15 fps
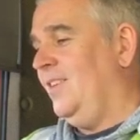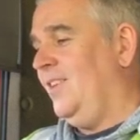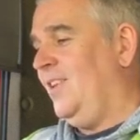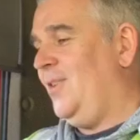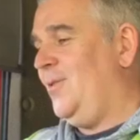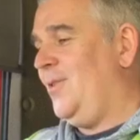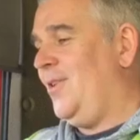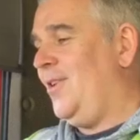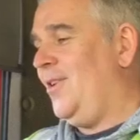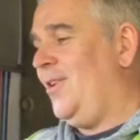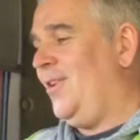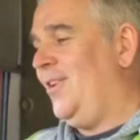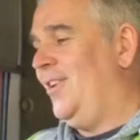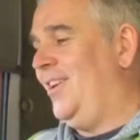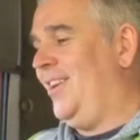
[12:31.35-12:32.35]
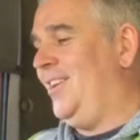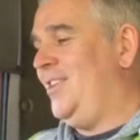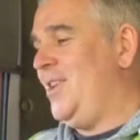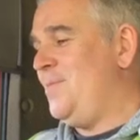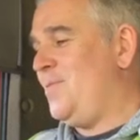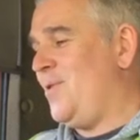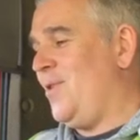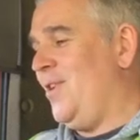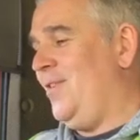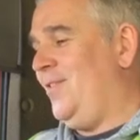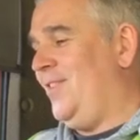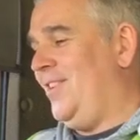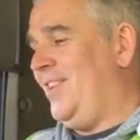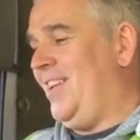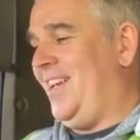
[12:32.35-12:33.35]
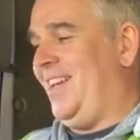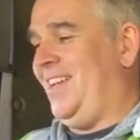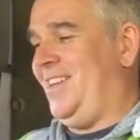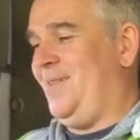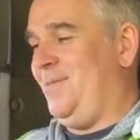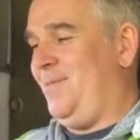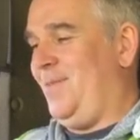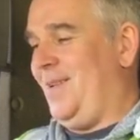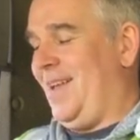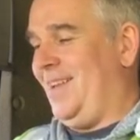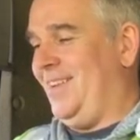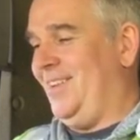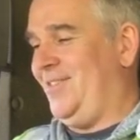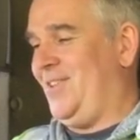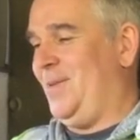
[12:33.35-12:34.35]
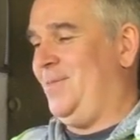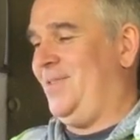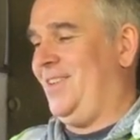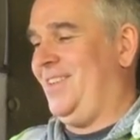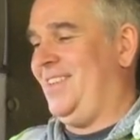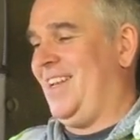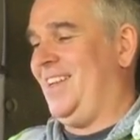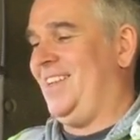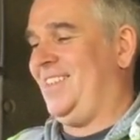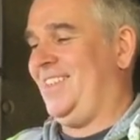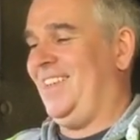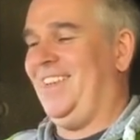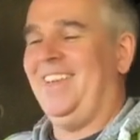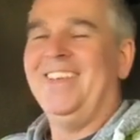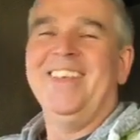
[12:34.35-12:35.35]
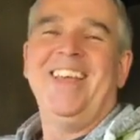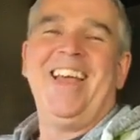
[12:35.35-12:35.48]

You are deprived and need to plan a trip to Tennessee.